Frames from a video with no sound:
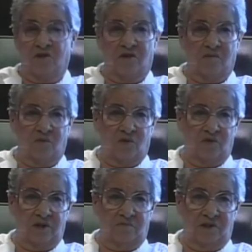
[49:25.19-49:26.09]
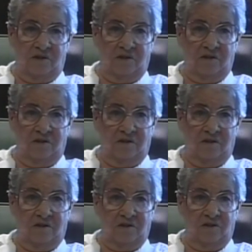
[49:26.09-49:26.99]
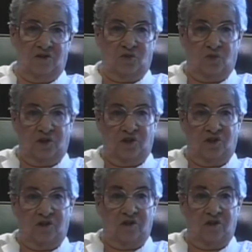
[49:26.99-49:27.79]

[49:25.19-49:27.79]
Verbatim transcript: Harmon wanted him to switch.